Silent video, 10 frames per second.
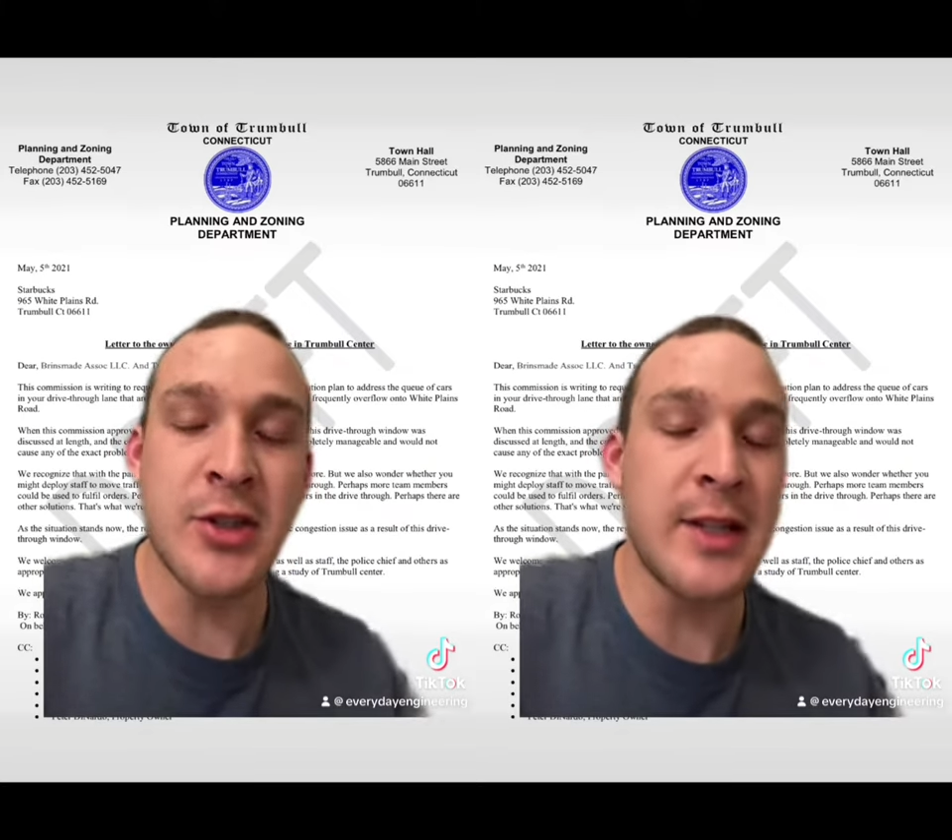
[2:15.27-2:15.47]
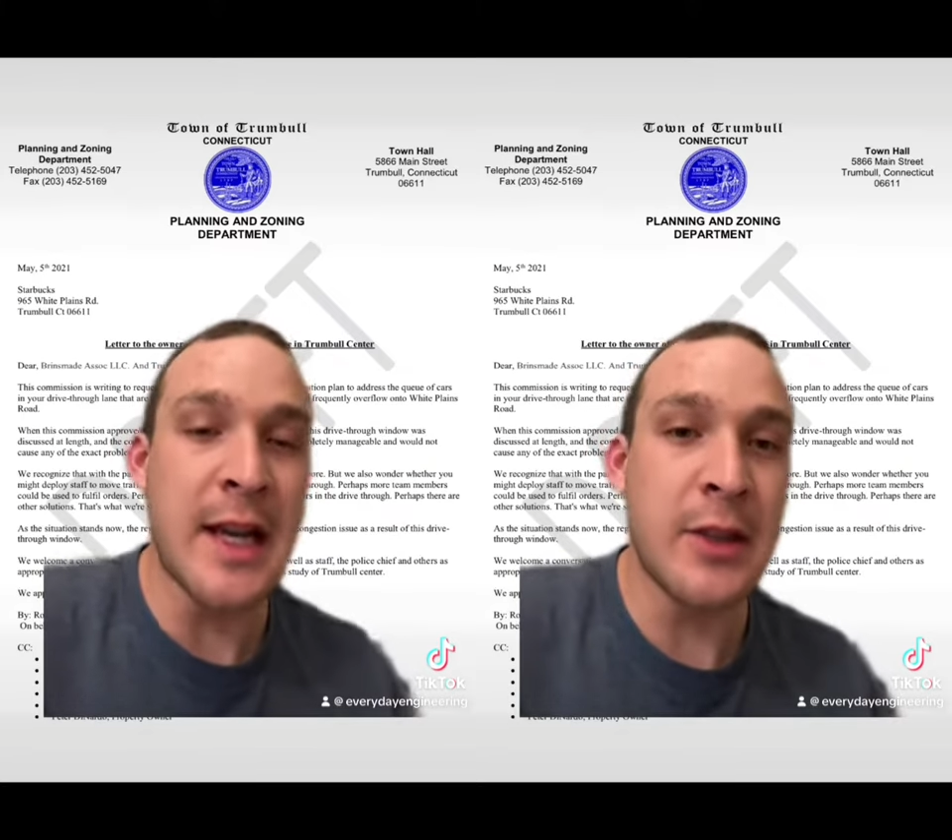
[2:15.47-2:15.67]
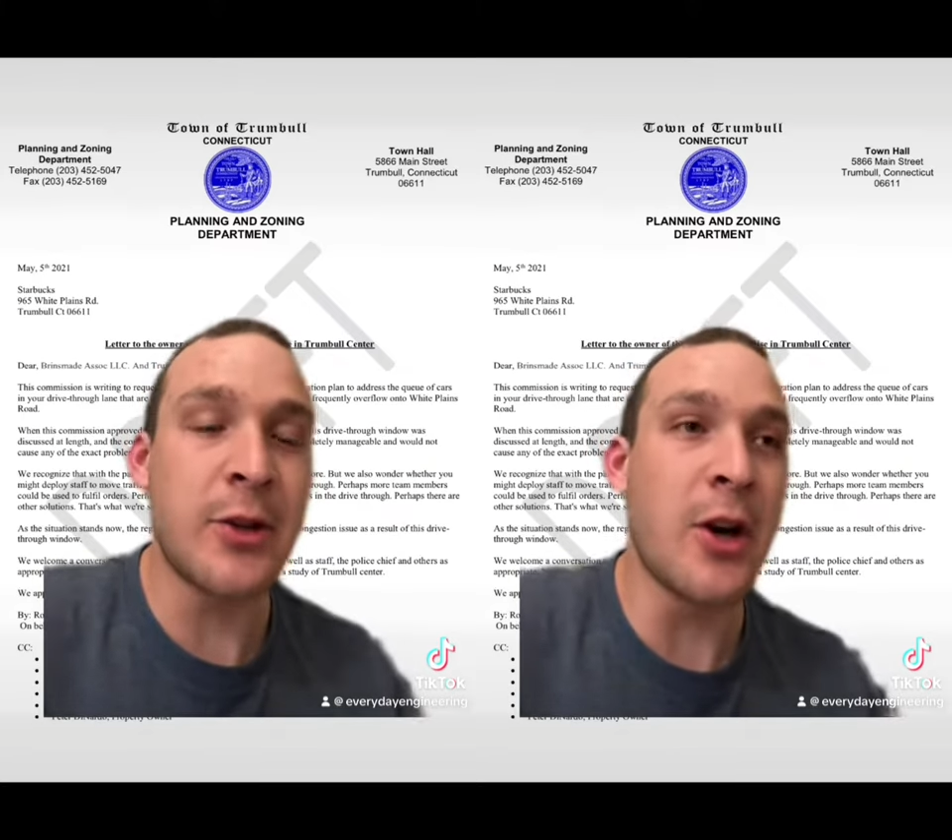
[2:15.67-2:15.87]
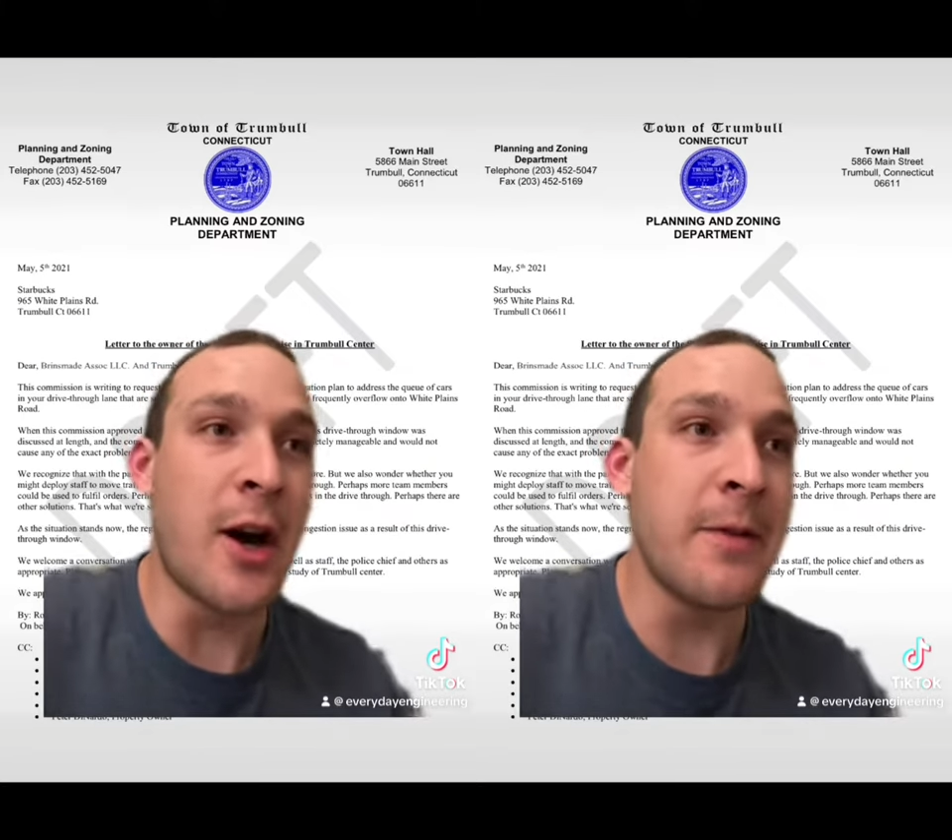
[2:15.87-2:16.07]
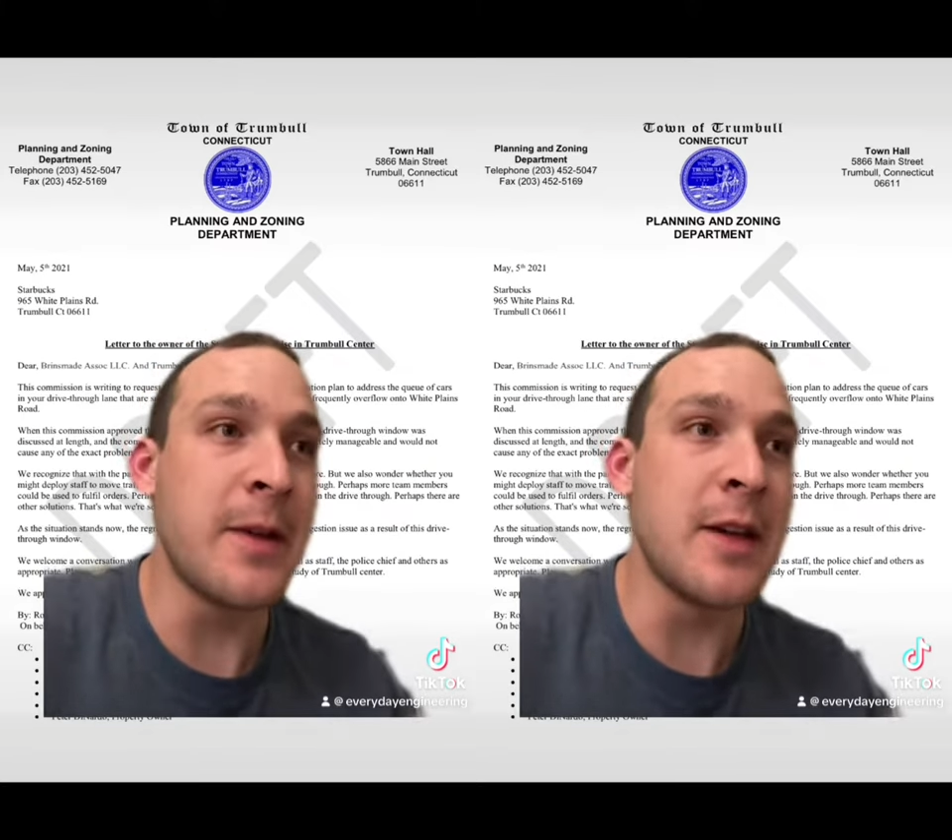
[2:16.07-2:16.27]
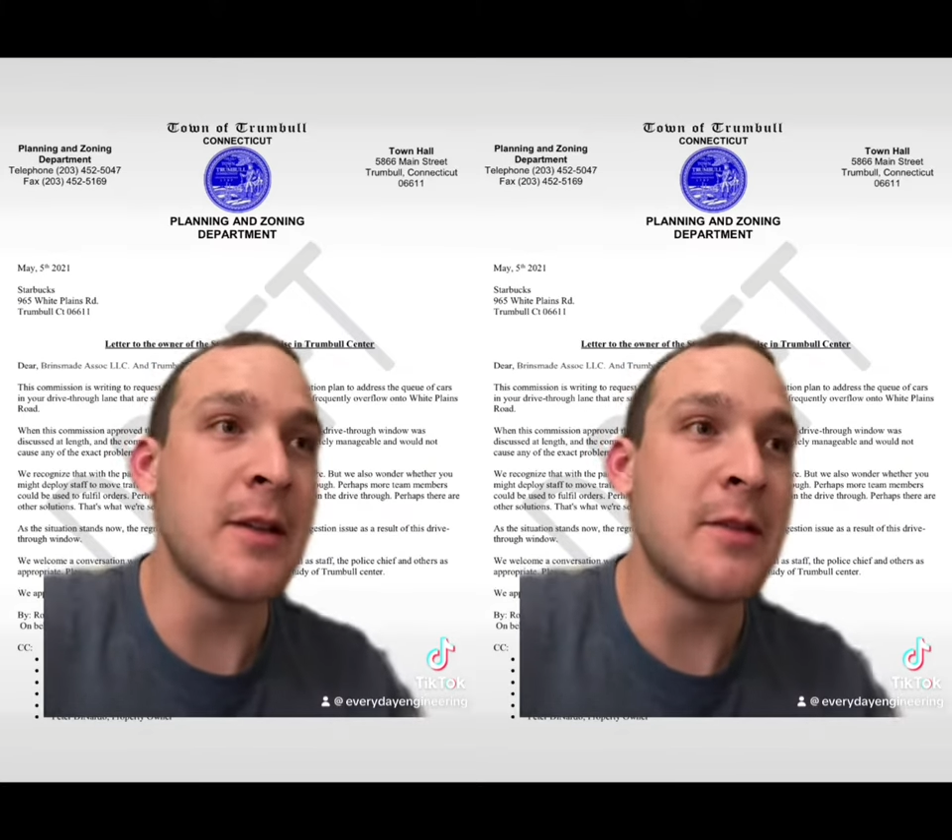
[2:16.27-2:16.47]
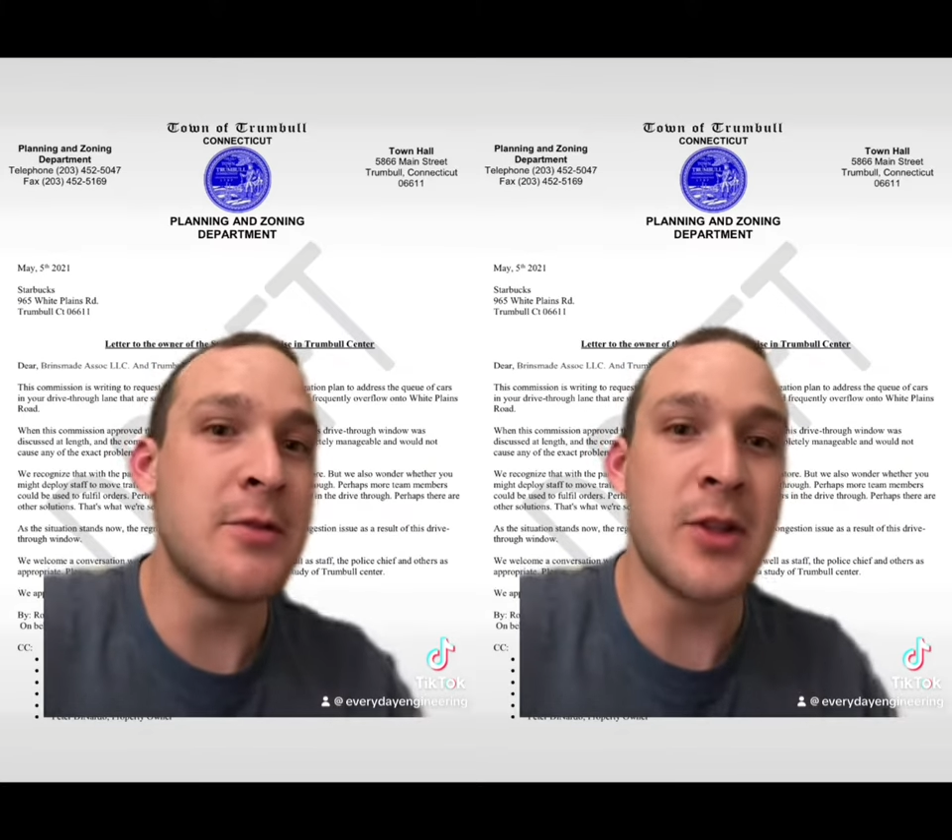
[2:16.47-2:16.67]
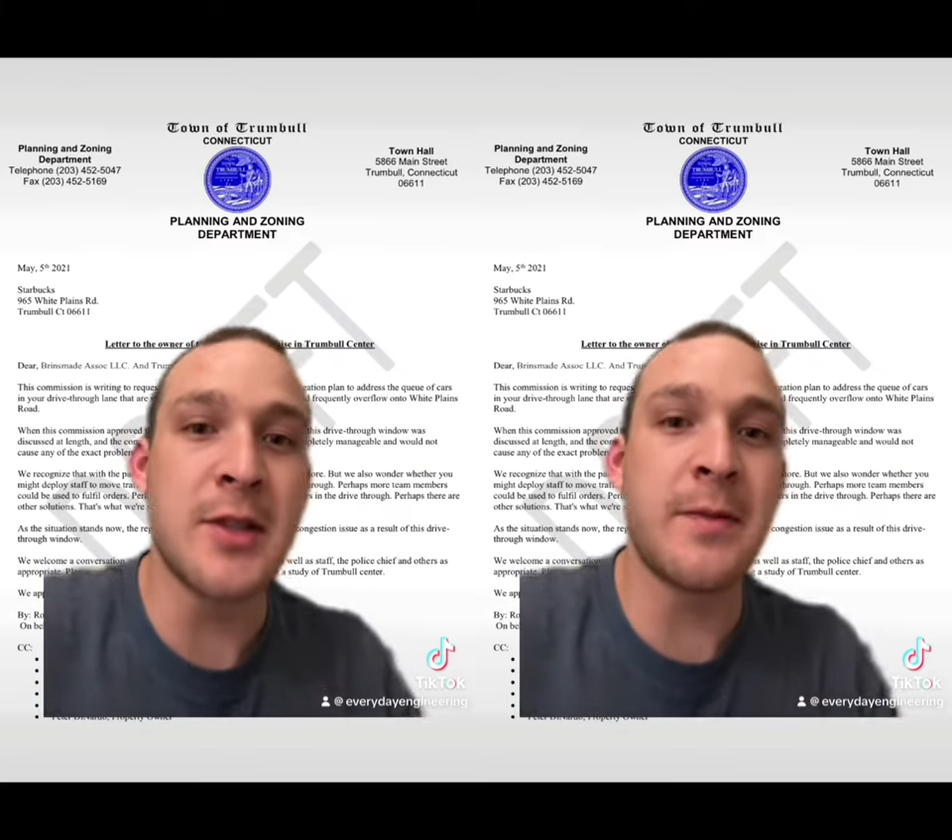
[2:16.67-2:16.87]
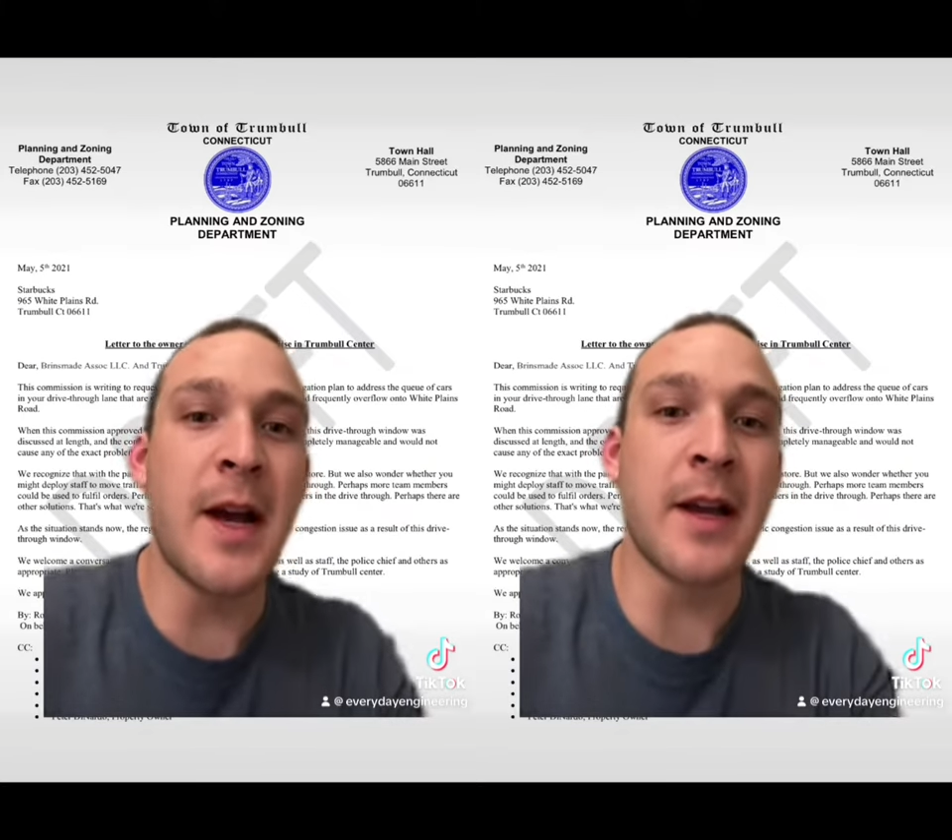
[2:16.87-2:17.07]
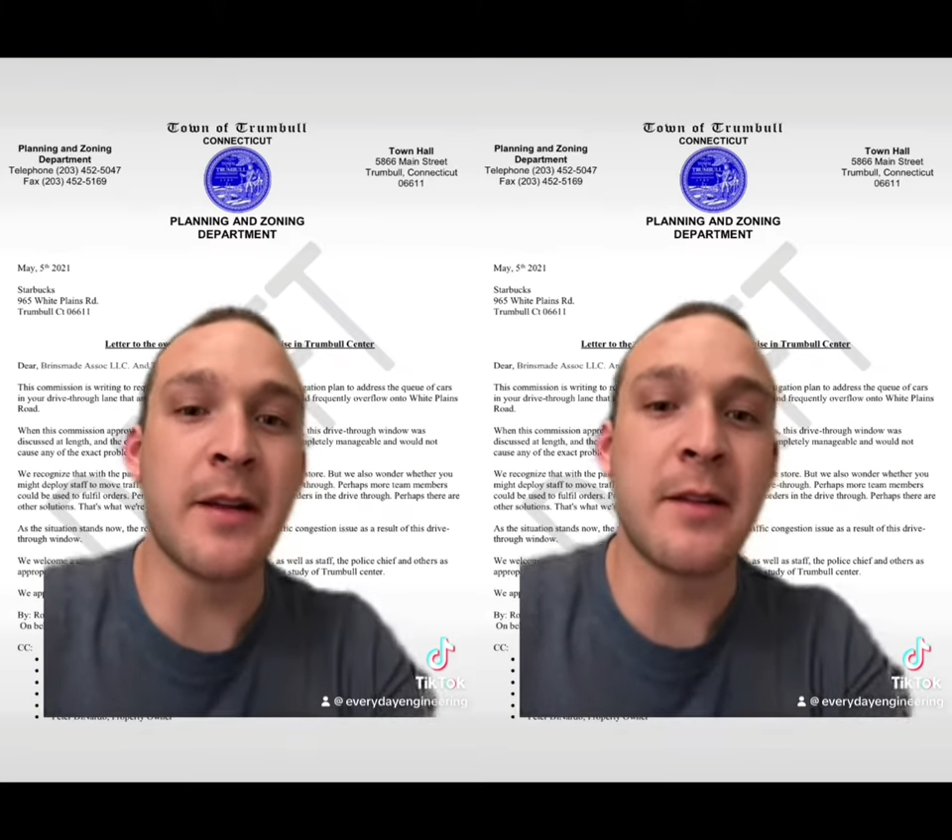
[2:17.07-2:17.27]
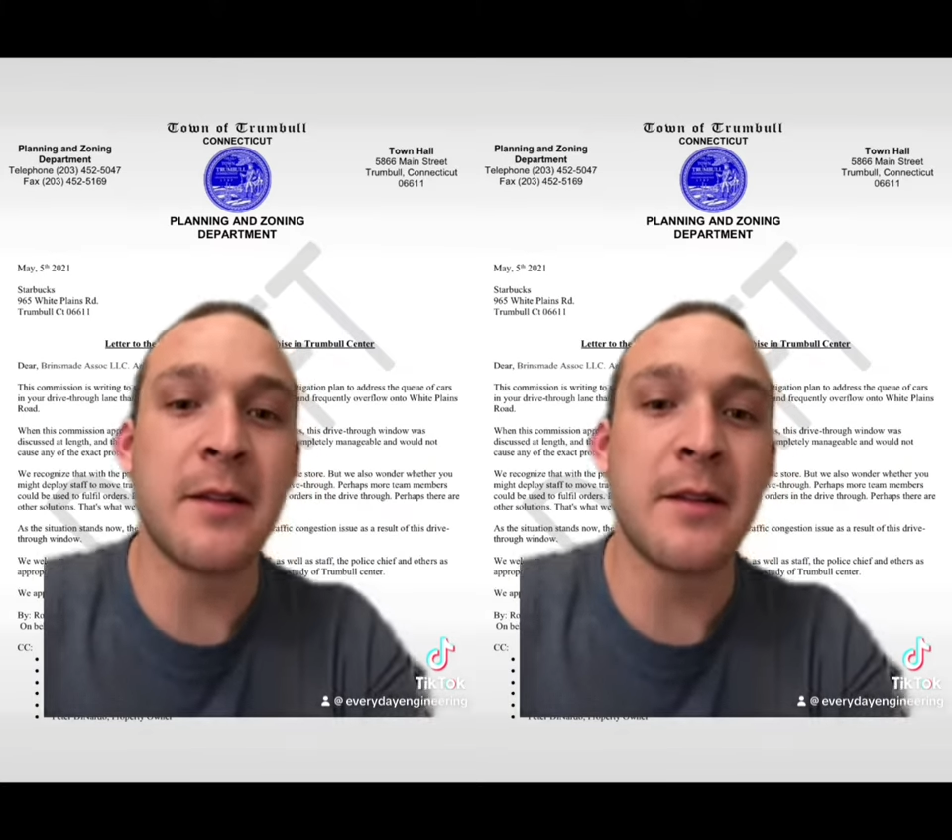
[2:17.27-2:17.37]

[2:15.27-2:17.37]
to get their coffee just fine.